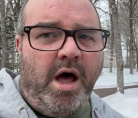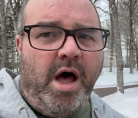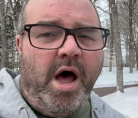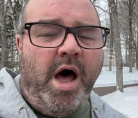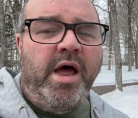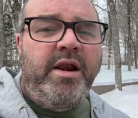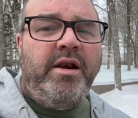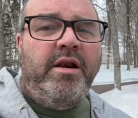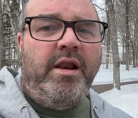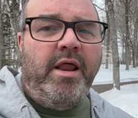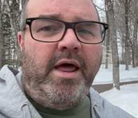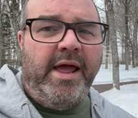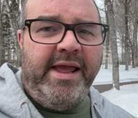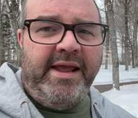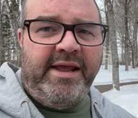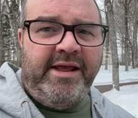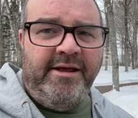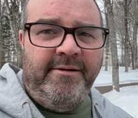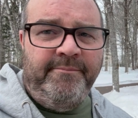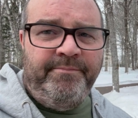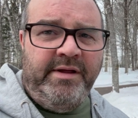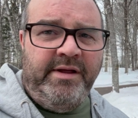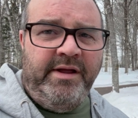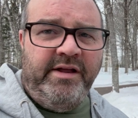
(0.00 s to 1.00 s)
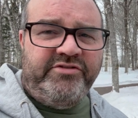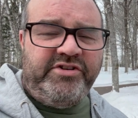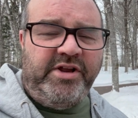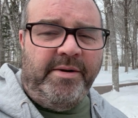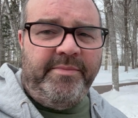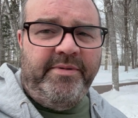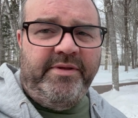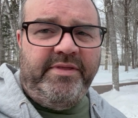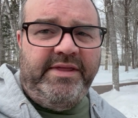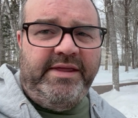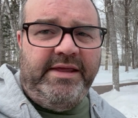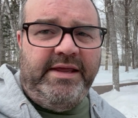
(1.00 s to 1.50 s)
unlike
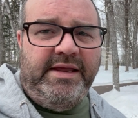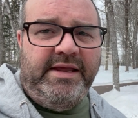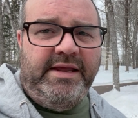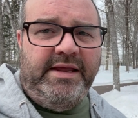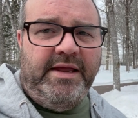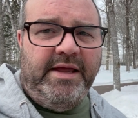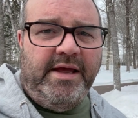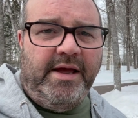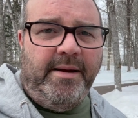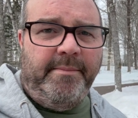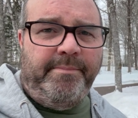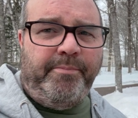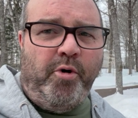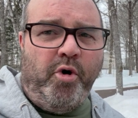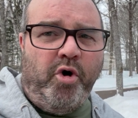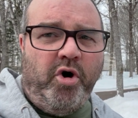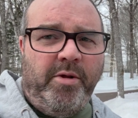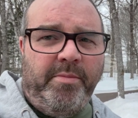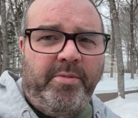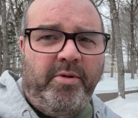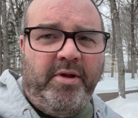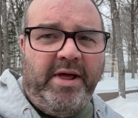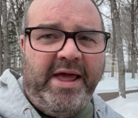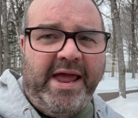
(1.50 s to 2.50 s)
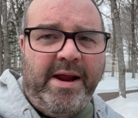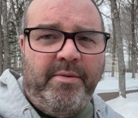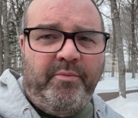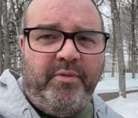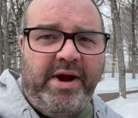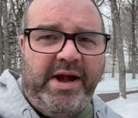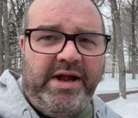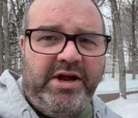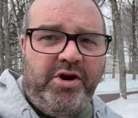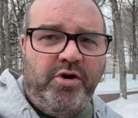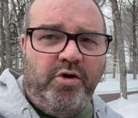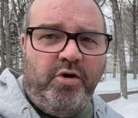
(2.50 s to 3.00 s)
some of the uh, portable ham
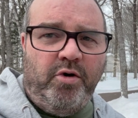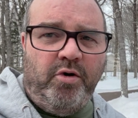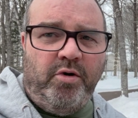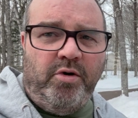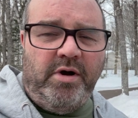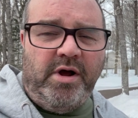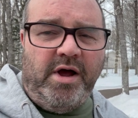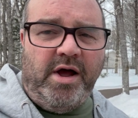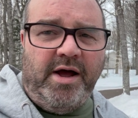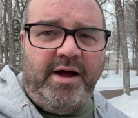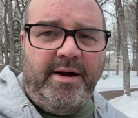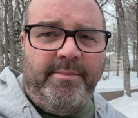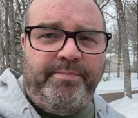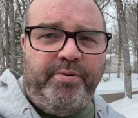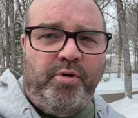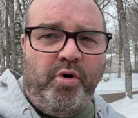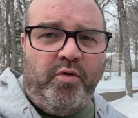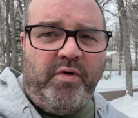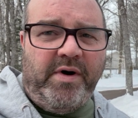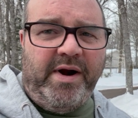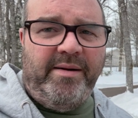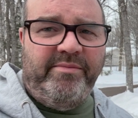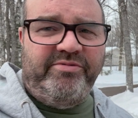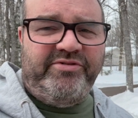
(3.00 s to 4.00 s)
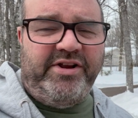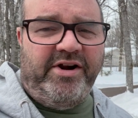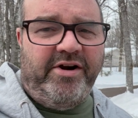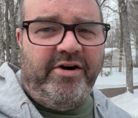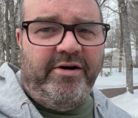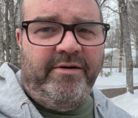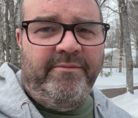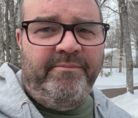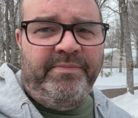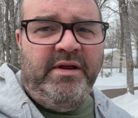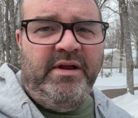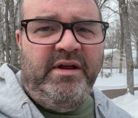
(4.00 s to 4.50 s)
radio uh, programs that
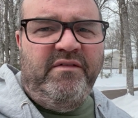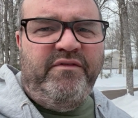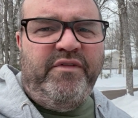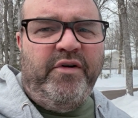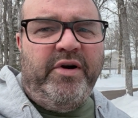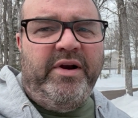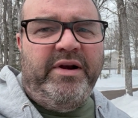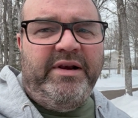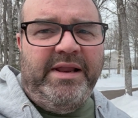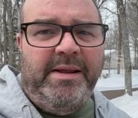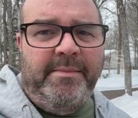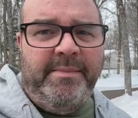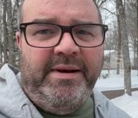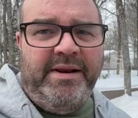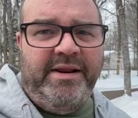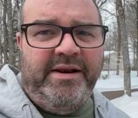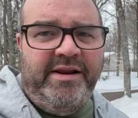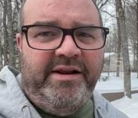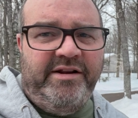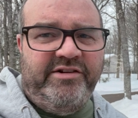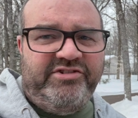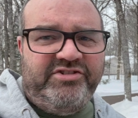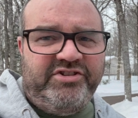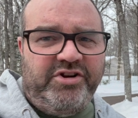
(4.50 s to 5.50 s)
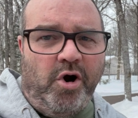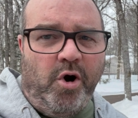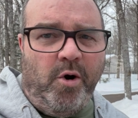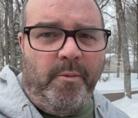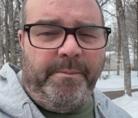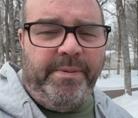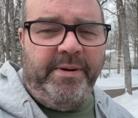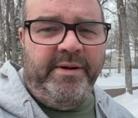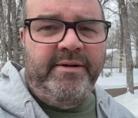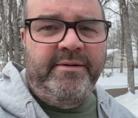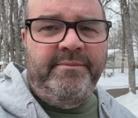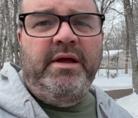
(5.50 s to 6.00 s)
are very limited in
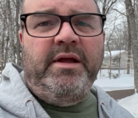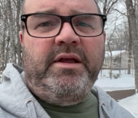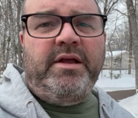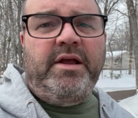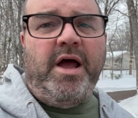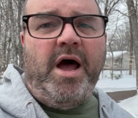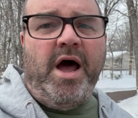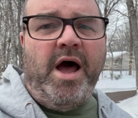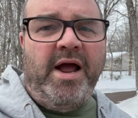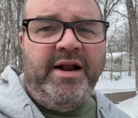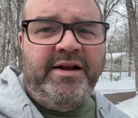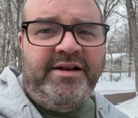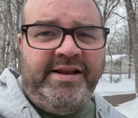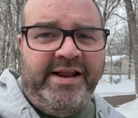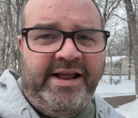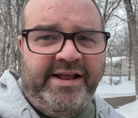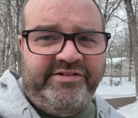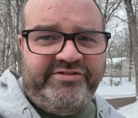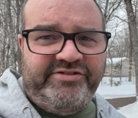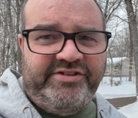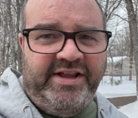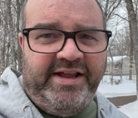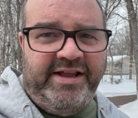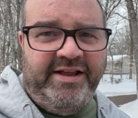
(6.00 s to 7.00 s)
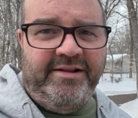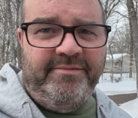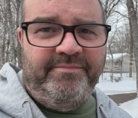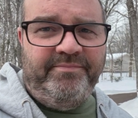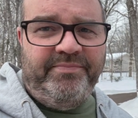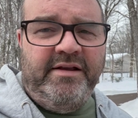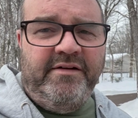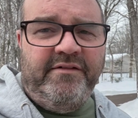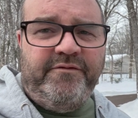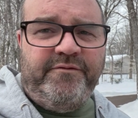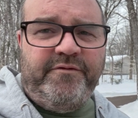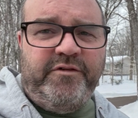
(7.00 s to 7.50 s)
scope, contesting,
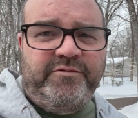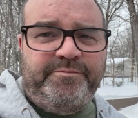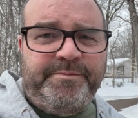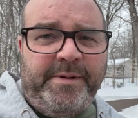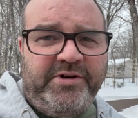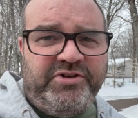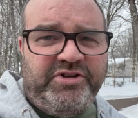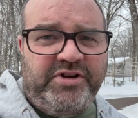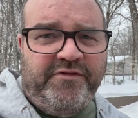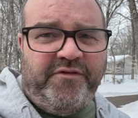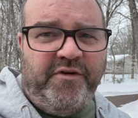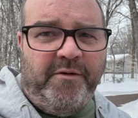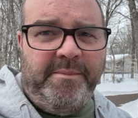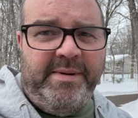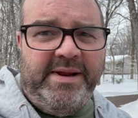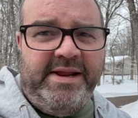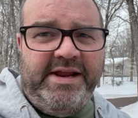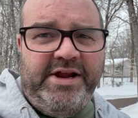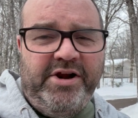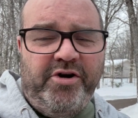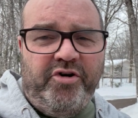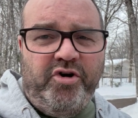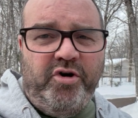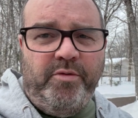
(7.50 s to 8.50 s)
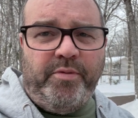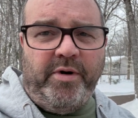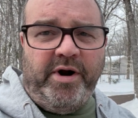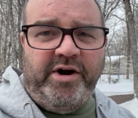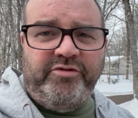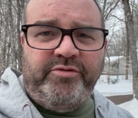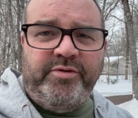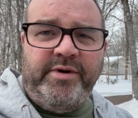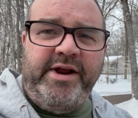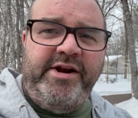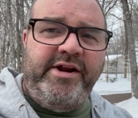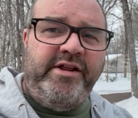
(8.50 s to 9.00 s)
especially for me here in New
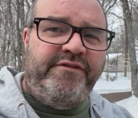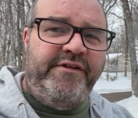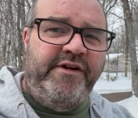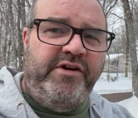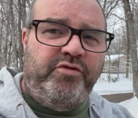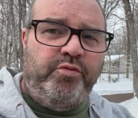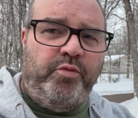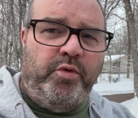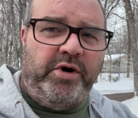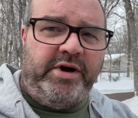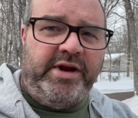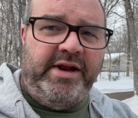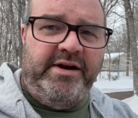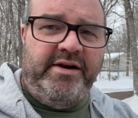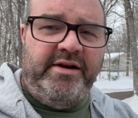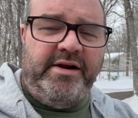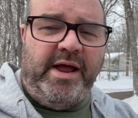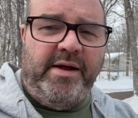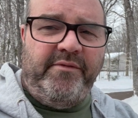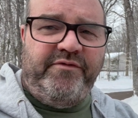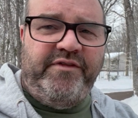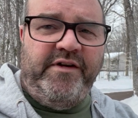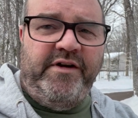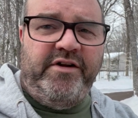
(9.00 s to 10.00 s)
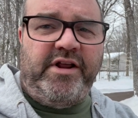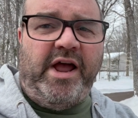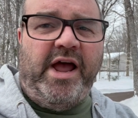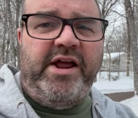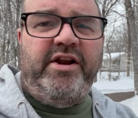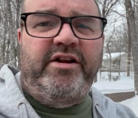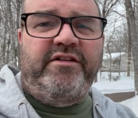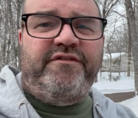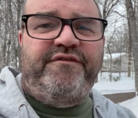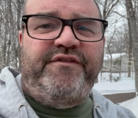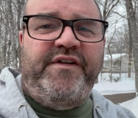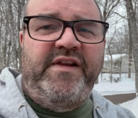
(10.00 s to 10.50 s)
Brunswick, I just finished working, I, fi I
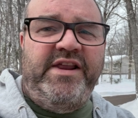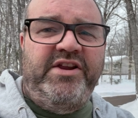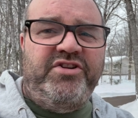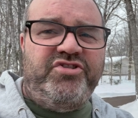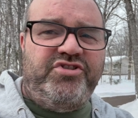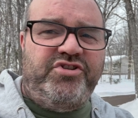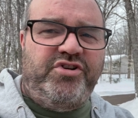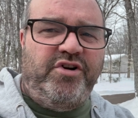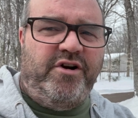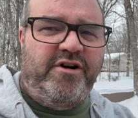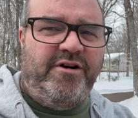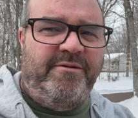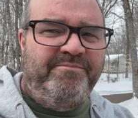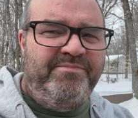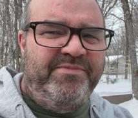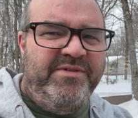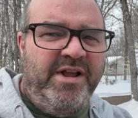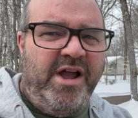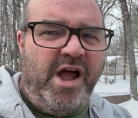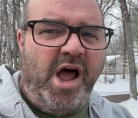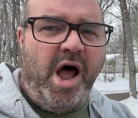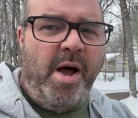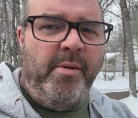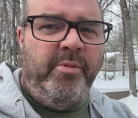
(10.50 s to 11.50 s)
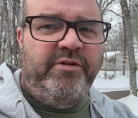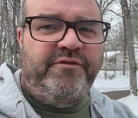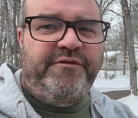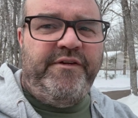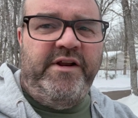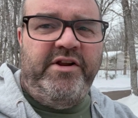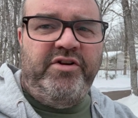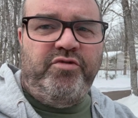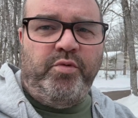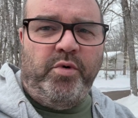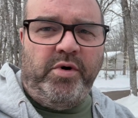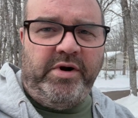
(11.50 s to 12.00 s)
just finished or almost
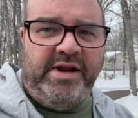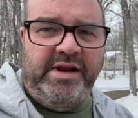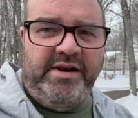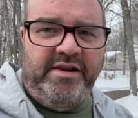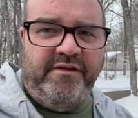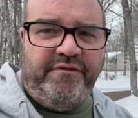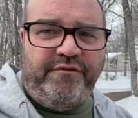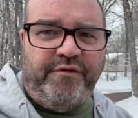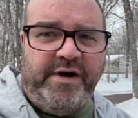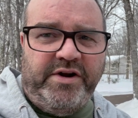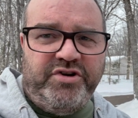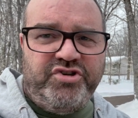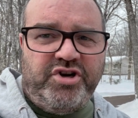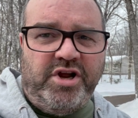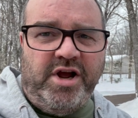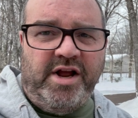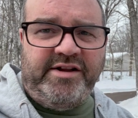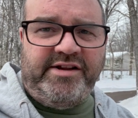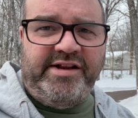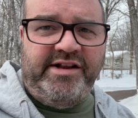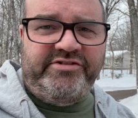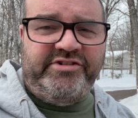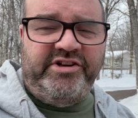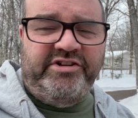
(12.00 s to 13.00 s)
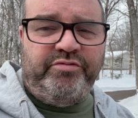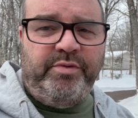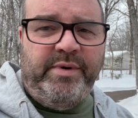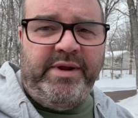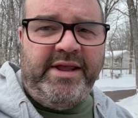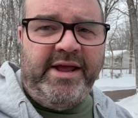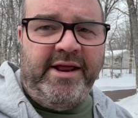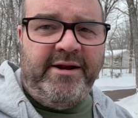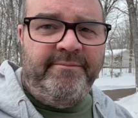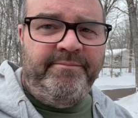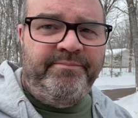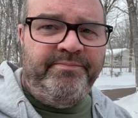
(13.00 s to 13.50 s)
finished working the French contest this
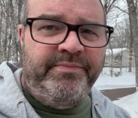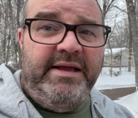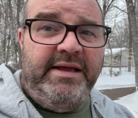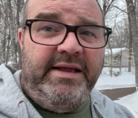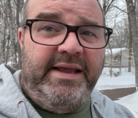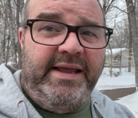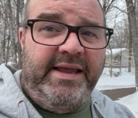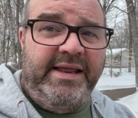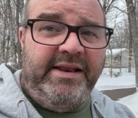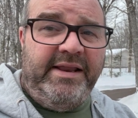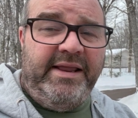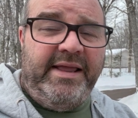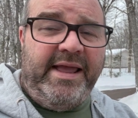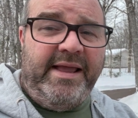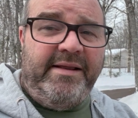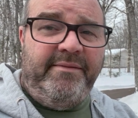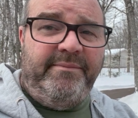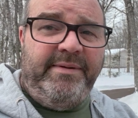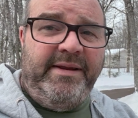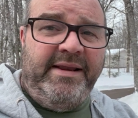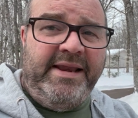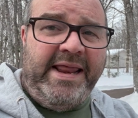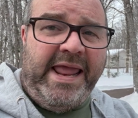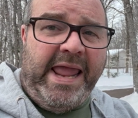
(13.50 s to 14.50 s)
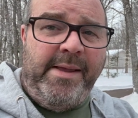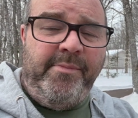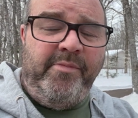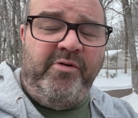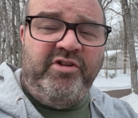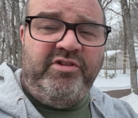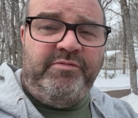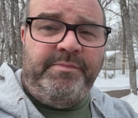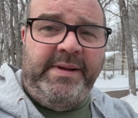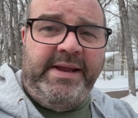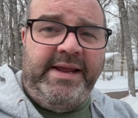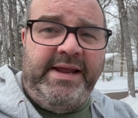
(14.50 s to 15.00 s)
weekend. It, it,
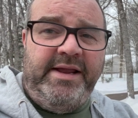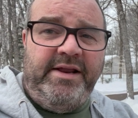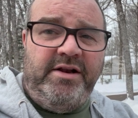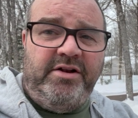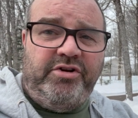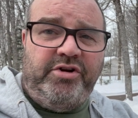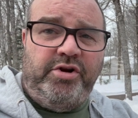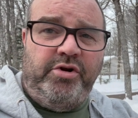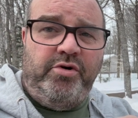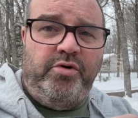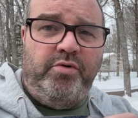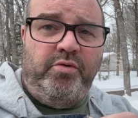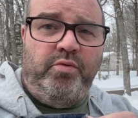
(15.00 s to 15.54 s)
enables me to